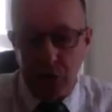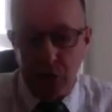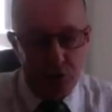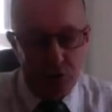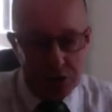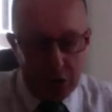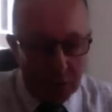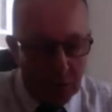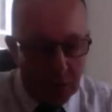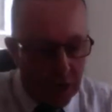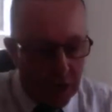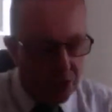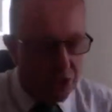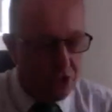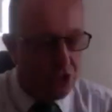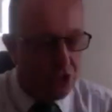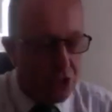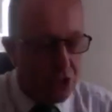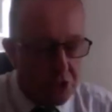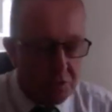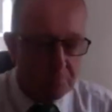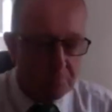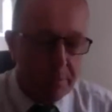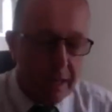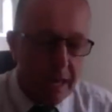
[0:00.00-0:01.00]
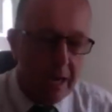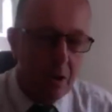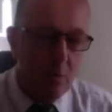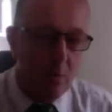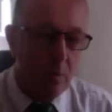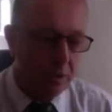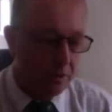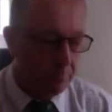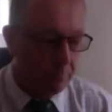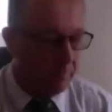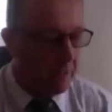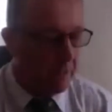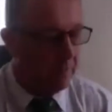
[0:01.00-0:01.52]
so just bear
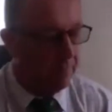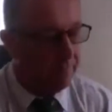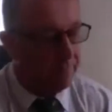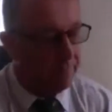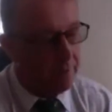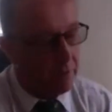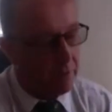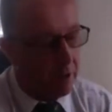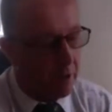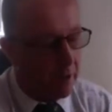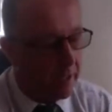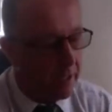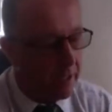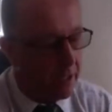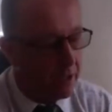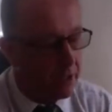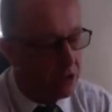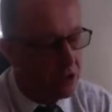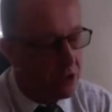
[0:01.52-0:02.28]
with me if you like.